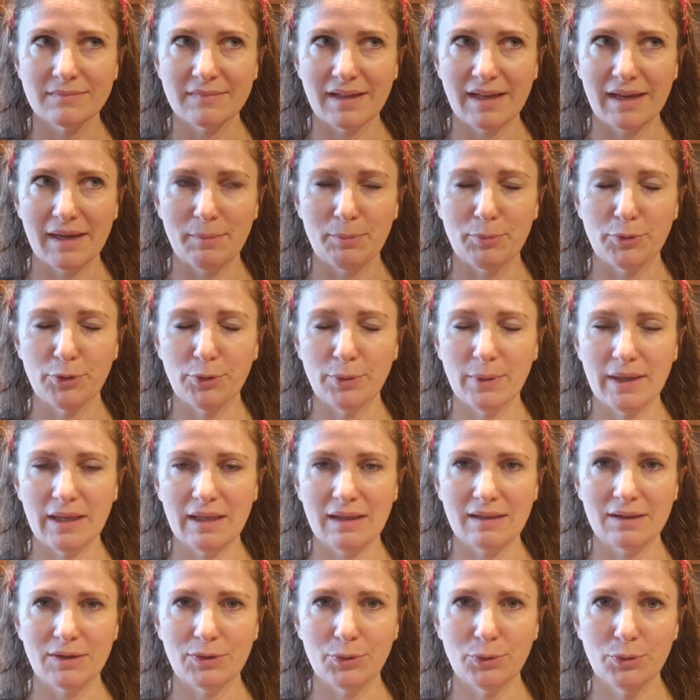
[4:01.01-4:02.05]
and
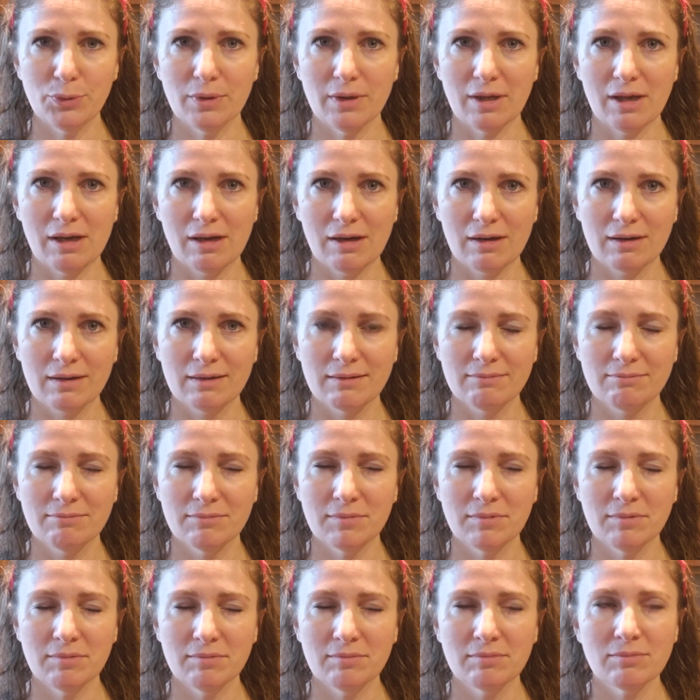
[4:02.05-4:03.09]
brewing the oolong
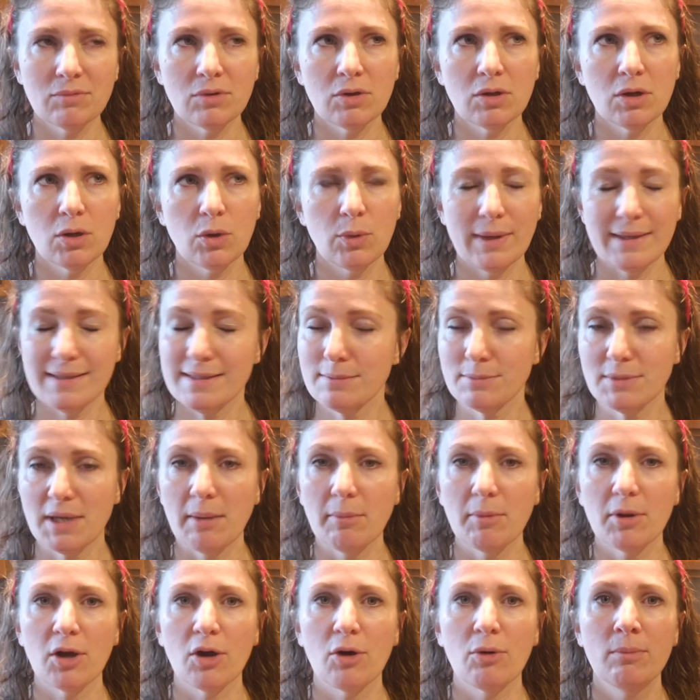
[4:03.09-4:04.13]
quite some
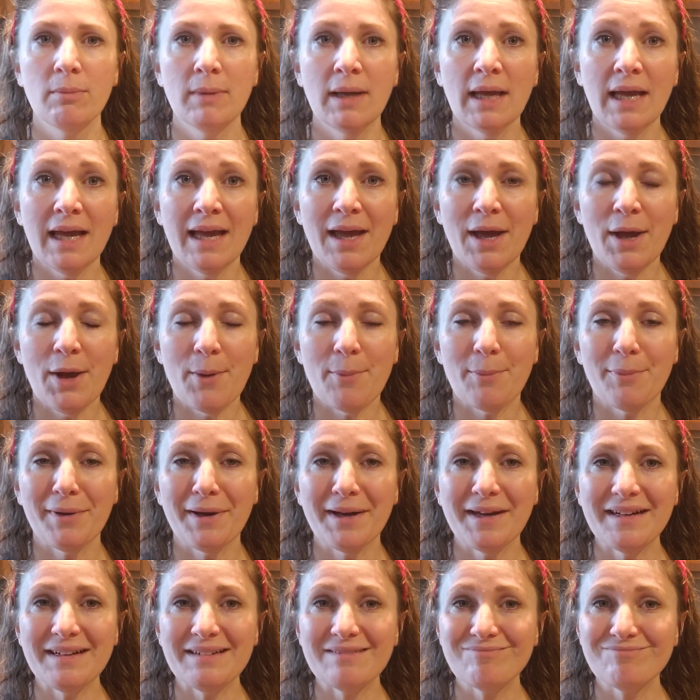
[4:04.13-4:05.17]
time ago,
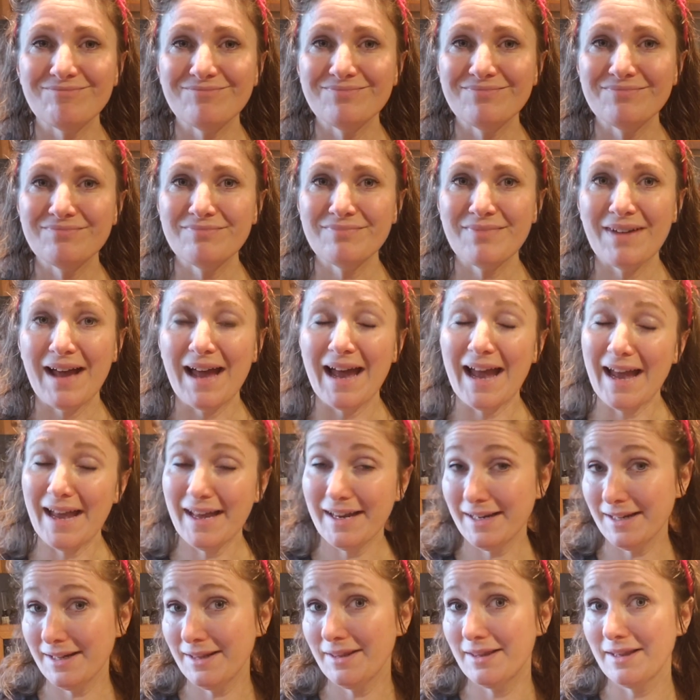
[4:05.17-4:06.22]
but I
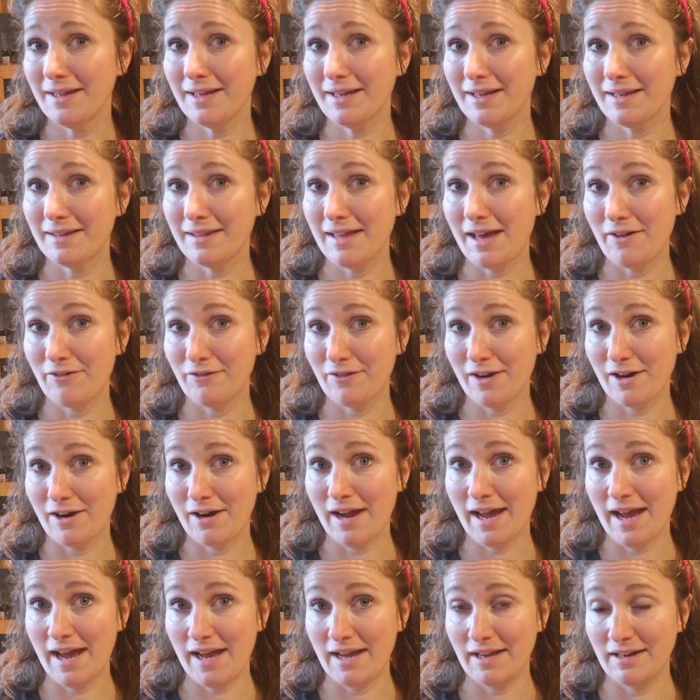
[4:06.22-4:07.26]
didn't think that far
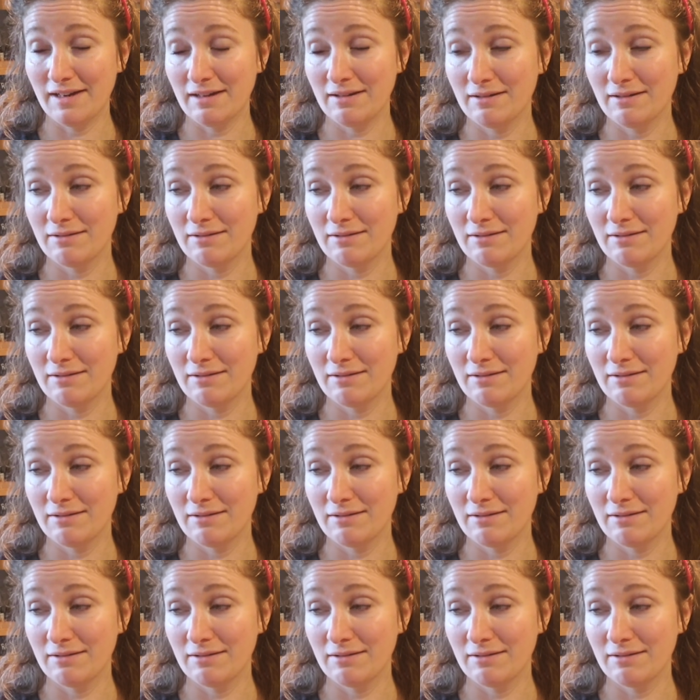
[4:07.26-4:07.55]
ahead.